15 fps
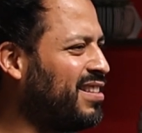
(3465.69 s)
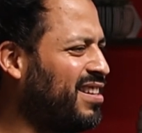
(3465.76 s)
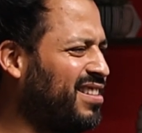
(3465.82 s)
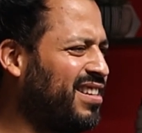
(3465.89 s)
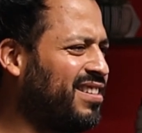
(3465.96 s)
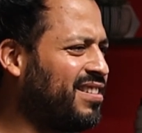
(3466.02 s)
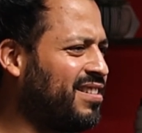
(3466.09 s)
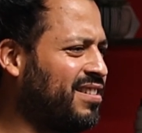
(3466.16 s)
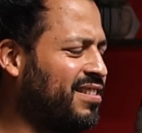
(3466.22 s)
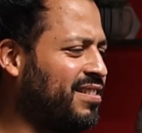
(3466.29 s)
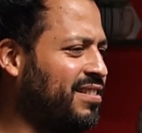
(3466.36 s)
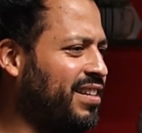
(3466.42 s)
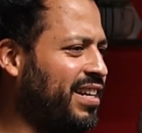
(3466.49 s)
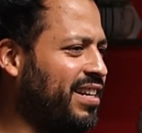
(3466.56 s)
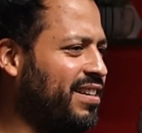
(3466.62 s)
like
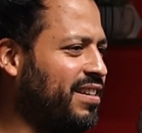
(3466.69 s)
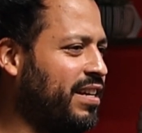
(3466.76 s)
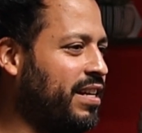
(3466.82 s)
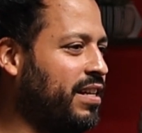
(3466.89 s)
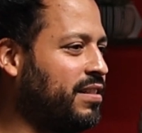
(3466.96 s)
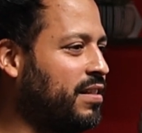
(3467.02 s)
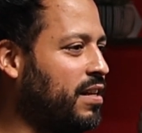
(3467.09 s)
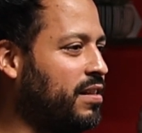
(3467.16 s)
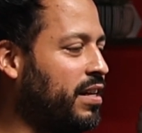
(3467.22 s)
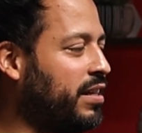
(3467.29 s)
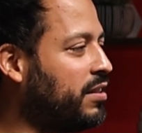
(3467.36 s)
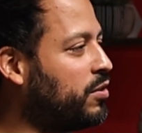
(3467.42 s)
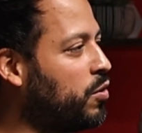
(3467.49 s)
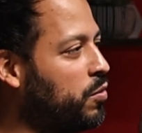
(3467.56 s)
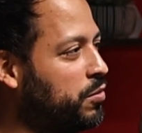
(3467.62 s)
and it's not like
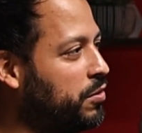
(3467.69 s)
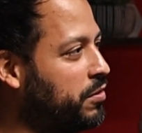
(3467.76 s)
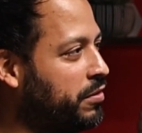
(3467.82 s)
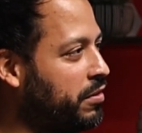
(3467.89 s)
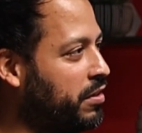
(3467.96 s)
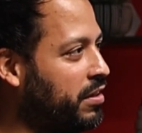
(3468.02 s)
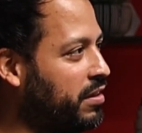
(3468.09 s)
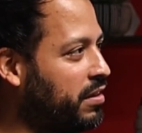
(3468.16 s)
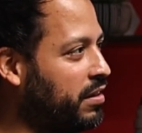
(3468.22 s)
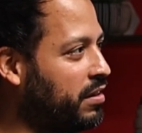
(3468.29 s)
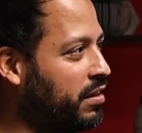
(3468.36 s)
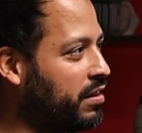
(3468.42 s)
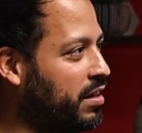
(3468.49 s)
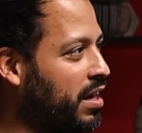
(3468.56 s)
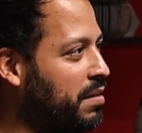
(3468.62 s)
soldiers or anything
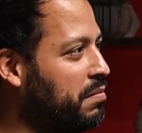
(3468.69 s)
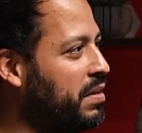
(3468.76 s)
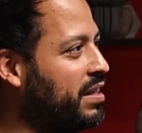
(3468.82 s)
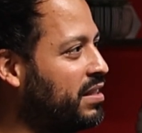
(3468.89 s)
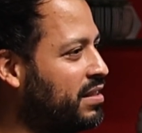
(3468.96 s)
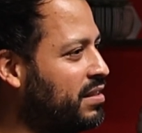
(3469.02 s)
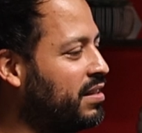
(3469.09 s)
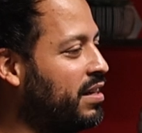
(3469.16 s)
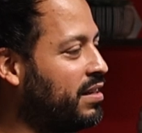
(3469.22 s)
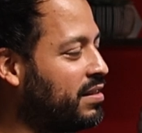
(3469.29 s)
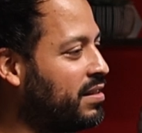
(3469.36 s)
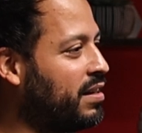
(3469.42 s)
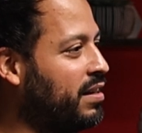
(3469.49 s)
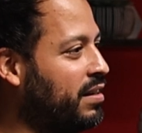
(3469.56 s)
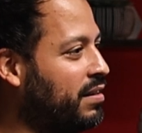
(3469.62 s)
like that. It's
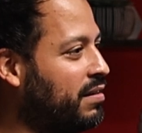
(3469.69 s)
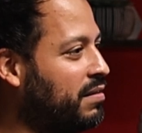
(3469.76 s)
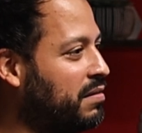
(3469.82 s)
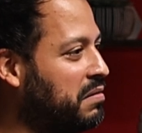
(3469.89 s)
like